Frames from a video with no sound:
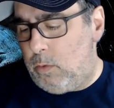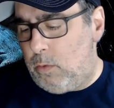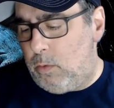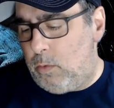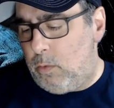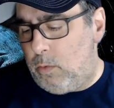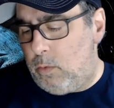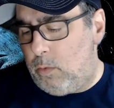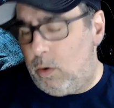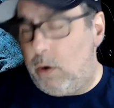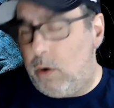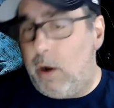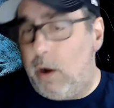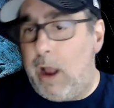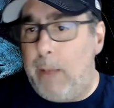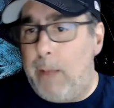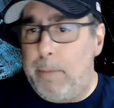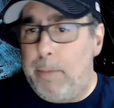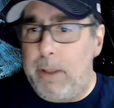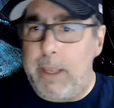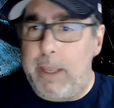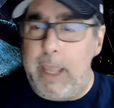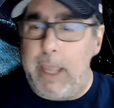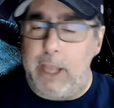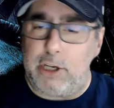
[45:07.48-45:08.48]
what our
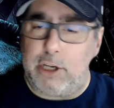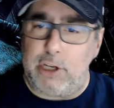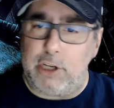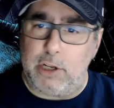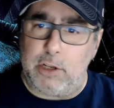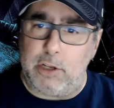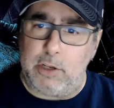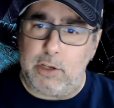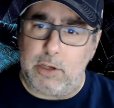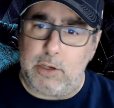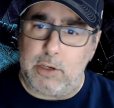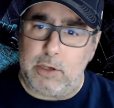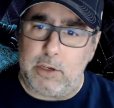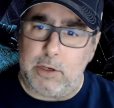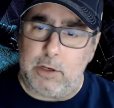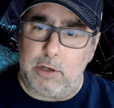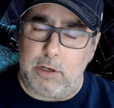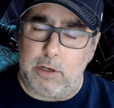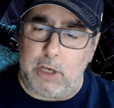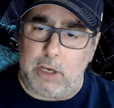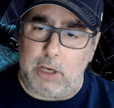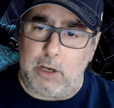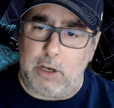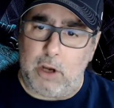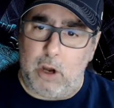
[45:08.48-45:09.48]
obligations
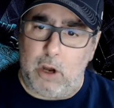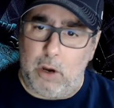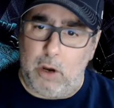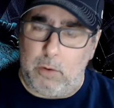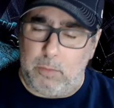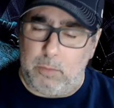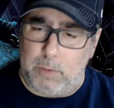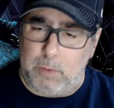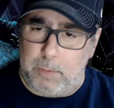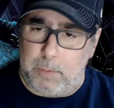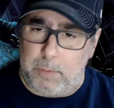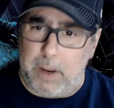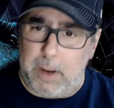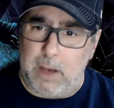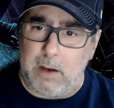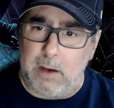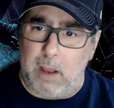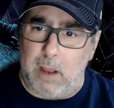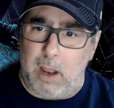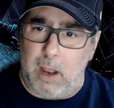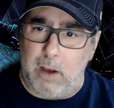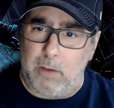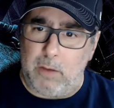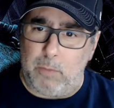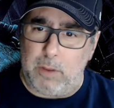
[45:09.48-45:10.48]
depend
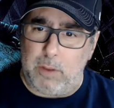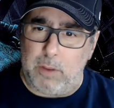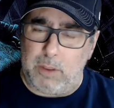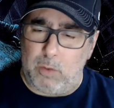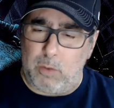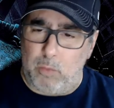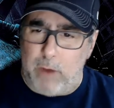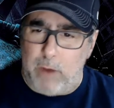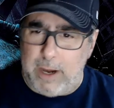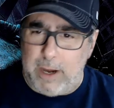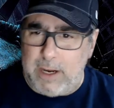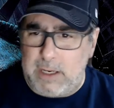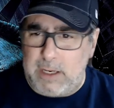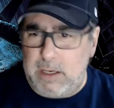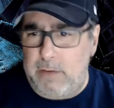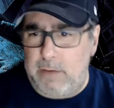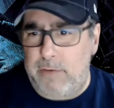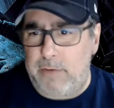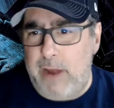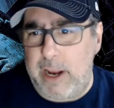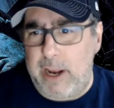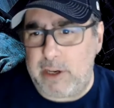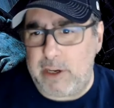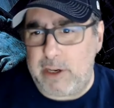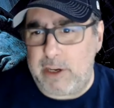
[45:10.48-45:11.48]
on, what the rightness of
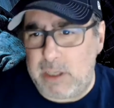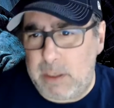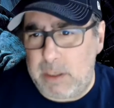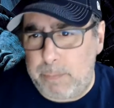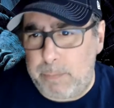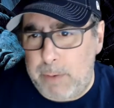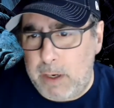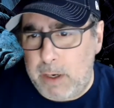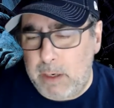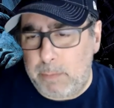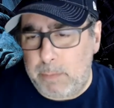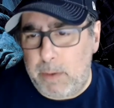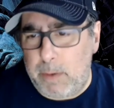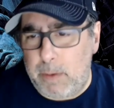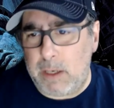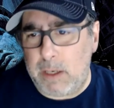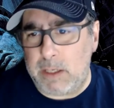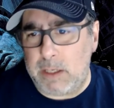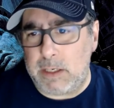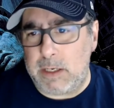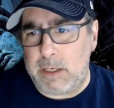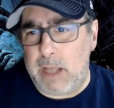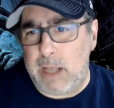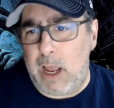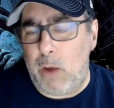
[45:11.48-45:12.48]
our actions depend upon,
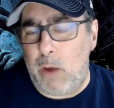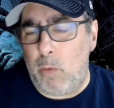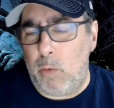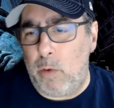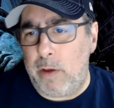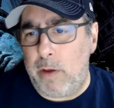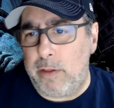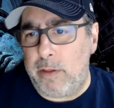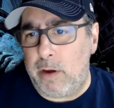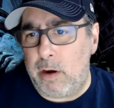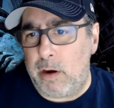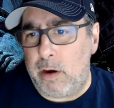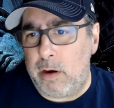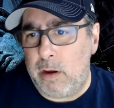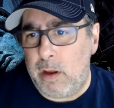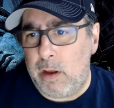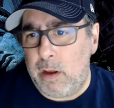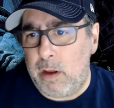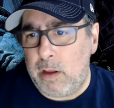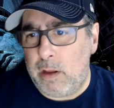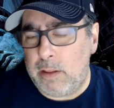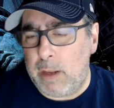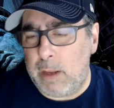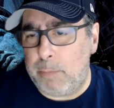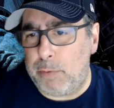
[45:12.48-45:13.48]
is not whether
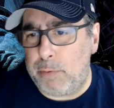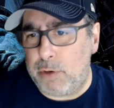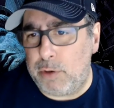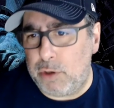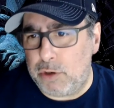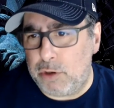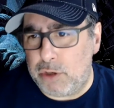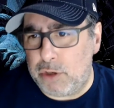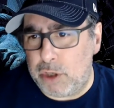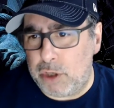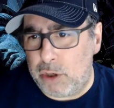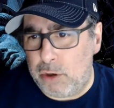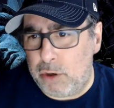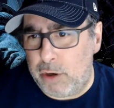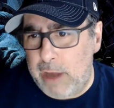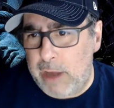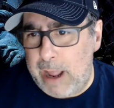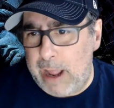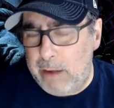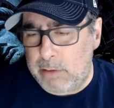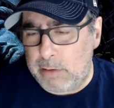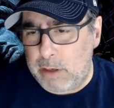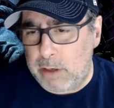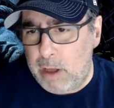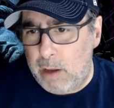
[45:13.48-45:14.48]
they produced a good
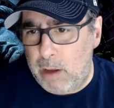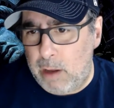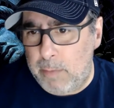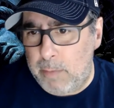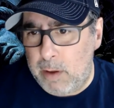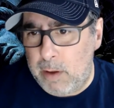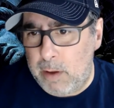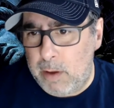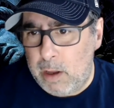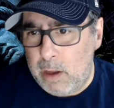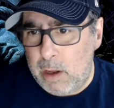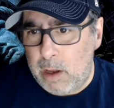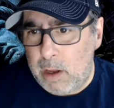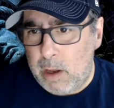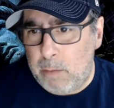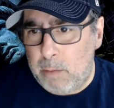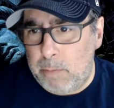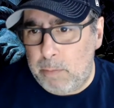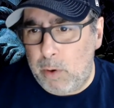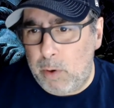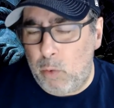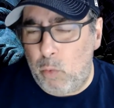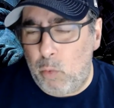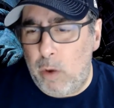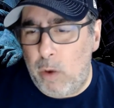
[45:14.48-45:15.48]
outcome,
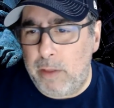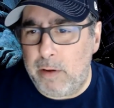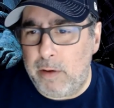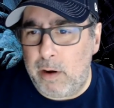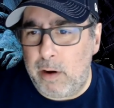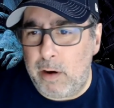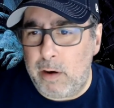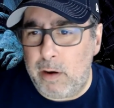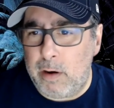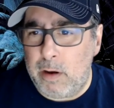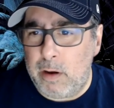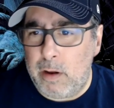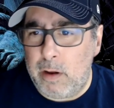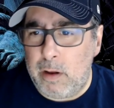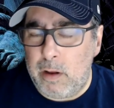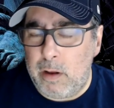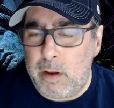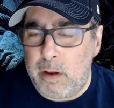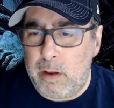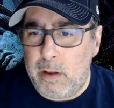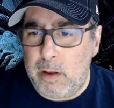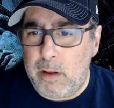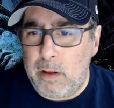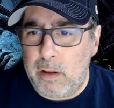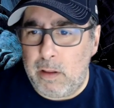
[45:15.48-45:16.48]
but whether
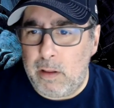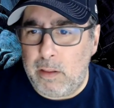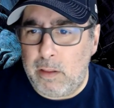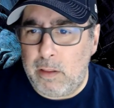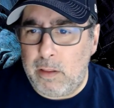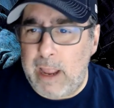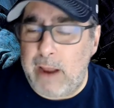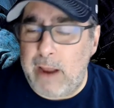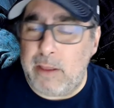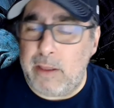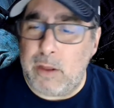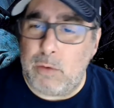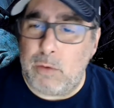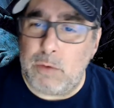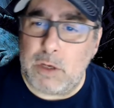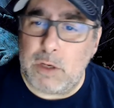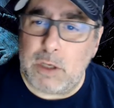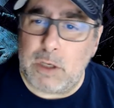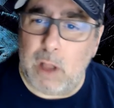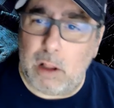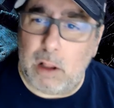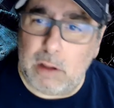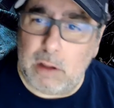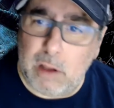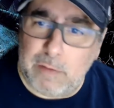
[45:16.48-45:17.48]
they are the
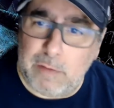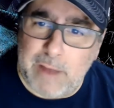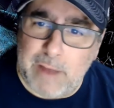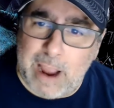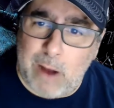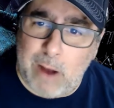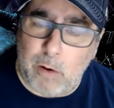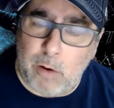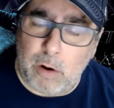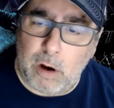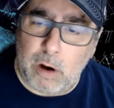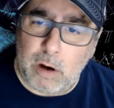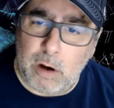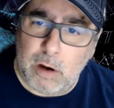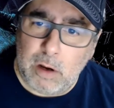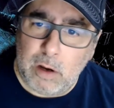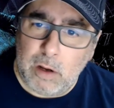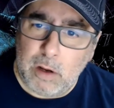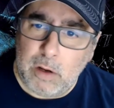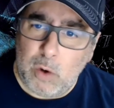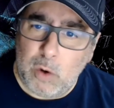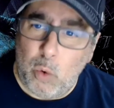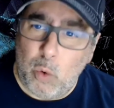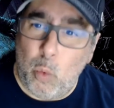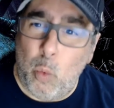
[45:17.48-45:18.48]
result of our
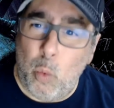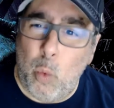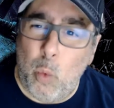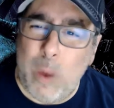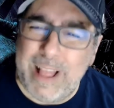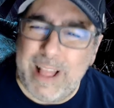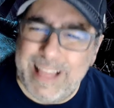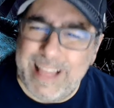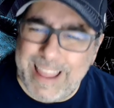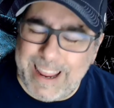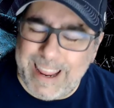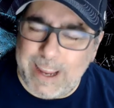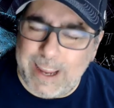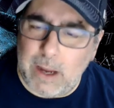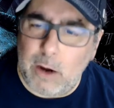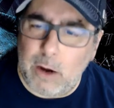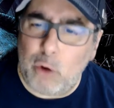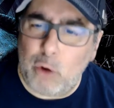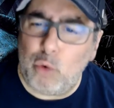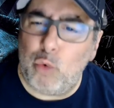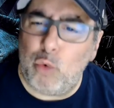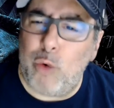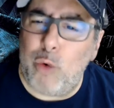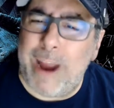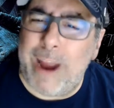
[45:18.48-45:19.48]
willing
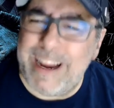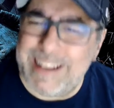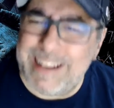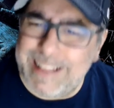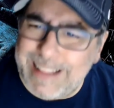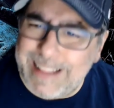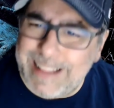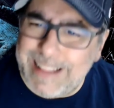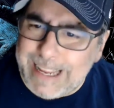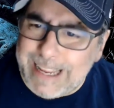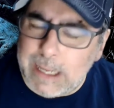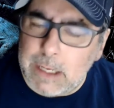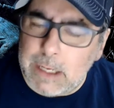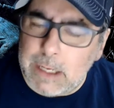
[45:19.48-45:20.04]
rightly.